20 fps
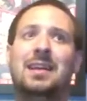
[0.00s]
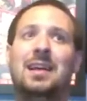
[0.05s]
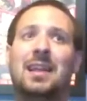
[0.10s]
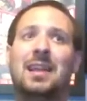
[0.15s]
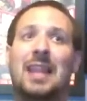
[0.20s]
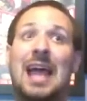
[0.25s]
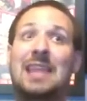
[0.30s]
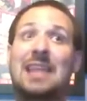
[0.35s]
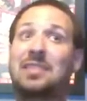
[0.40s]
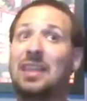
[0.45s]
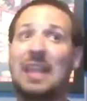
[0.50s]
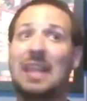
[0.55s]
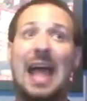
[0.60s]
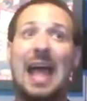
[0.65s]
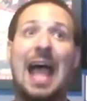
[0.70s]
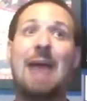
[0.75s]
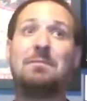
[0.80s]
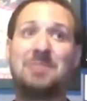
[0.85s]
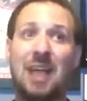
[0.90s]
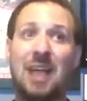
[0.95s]
Like the
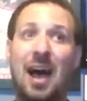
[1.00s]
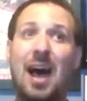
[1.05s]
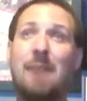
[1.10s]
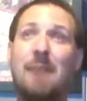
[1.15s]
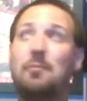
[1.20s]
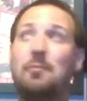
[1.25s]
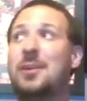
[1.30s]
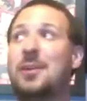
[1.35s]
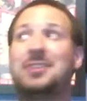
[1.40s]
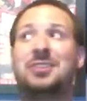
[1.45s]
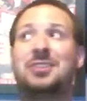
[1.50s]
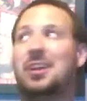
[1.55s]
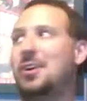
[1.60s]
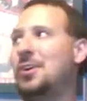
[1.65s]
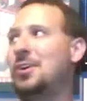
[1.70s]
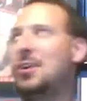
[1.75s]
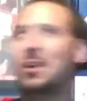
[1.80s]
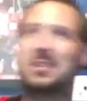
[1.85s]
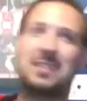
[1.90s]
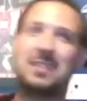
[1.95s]
laptop, which
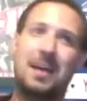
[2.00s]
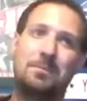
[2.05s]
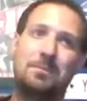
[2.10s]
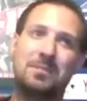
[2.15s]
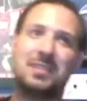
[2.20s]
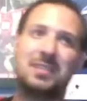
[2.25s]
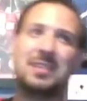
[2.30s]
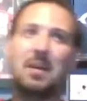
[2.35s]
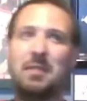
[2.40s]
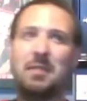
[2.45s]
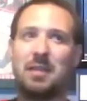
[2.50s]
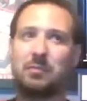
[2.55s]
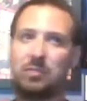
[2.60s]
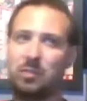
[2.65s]
hooks up to something.